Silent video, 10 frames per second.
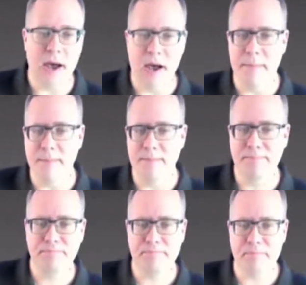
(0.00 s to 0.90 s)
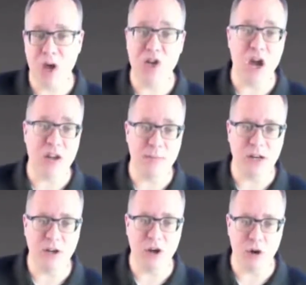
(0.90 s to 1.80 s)
Um,
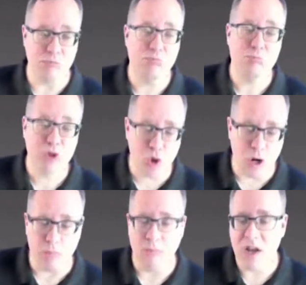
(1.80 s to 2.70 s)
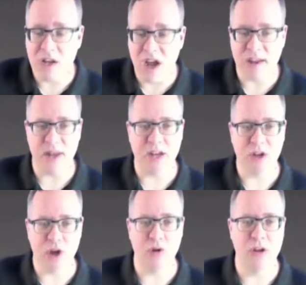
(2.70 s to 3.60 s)
undocumented code Sure,
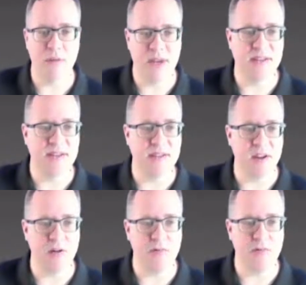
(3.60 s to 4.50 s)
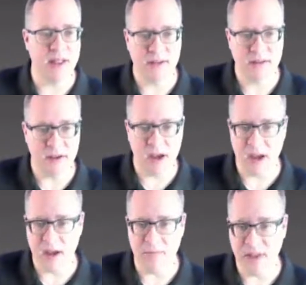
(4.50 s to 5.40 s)
undocumented code could be considered rel-
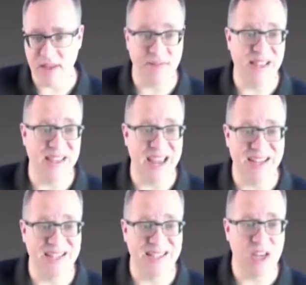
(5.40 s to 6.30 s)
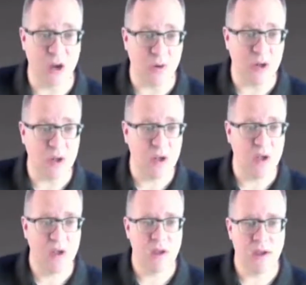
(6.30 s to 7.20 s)
uh, relatively legacy code,
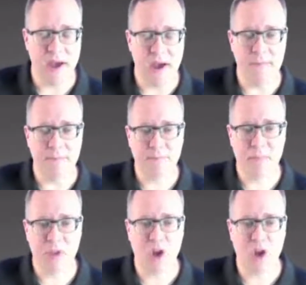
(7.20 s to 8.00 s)
um,